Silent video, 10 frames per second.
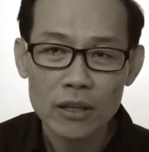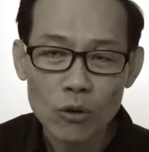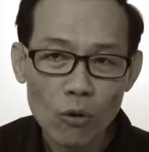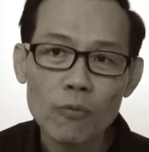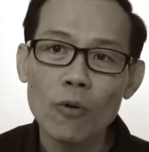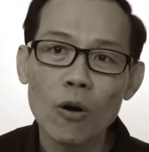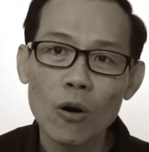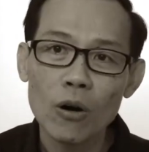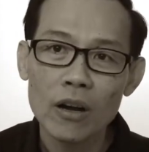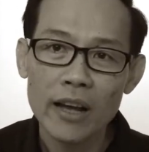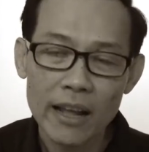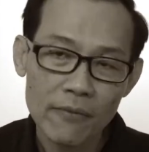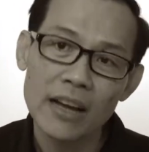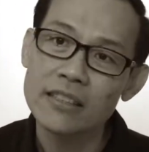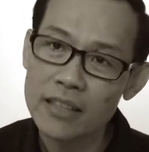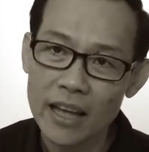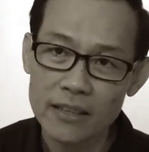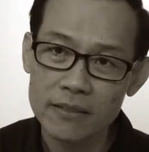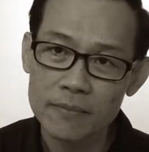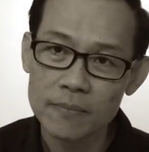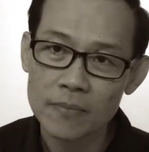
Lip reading: go for an advanced test.